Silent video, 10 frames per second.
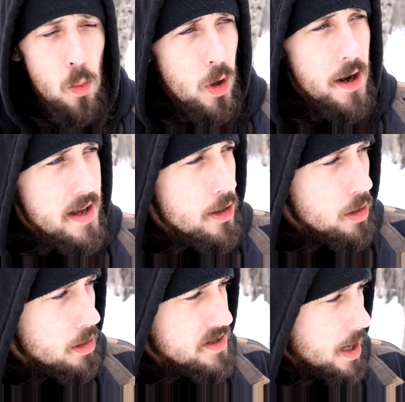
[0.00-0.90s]
We're gonna get her
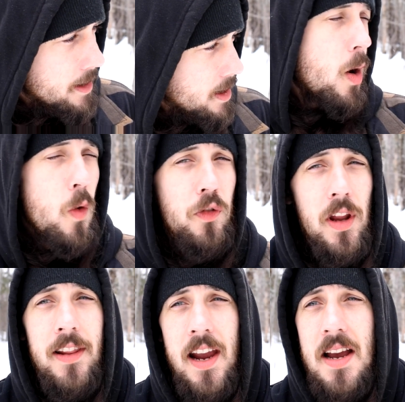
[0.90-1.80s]
all done.
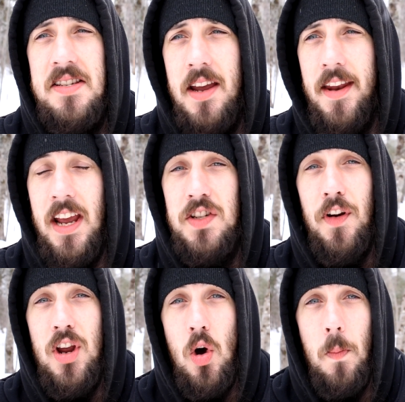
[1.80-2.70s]
Hopefully, like I say, the next
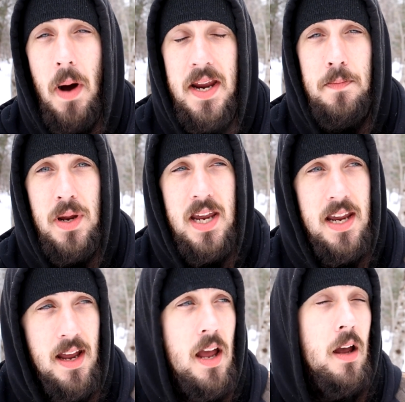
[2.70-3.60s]
video might
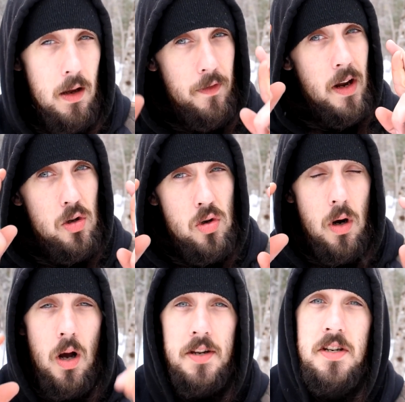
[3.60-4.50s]
be, fingers
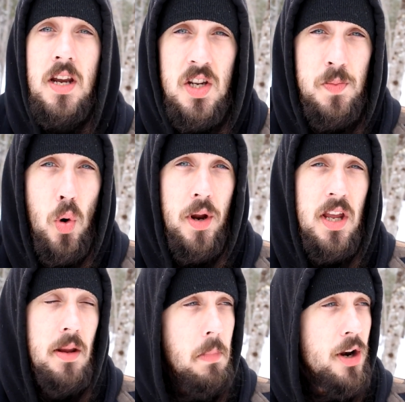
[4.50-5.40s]
crossed, is boarding
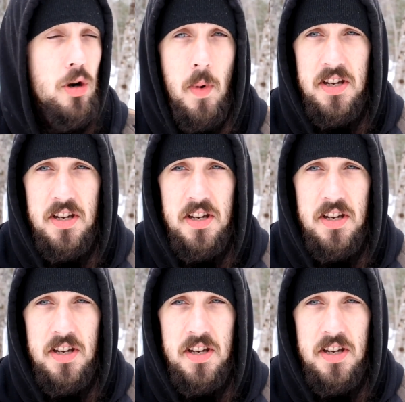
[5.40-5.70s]
in the mudroom.